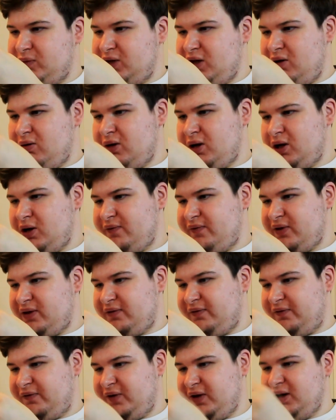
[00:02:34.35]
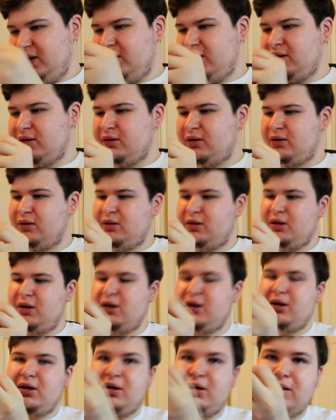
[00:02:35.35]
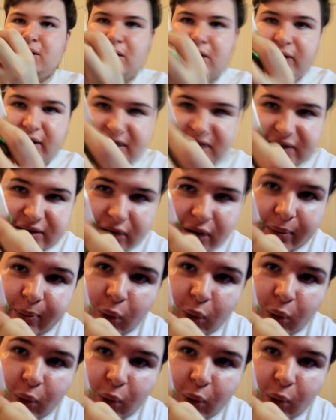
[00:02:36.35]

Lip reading: Going over the thing. I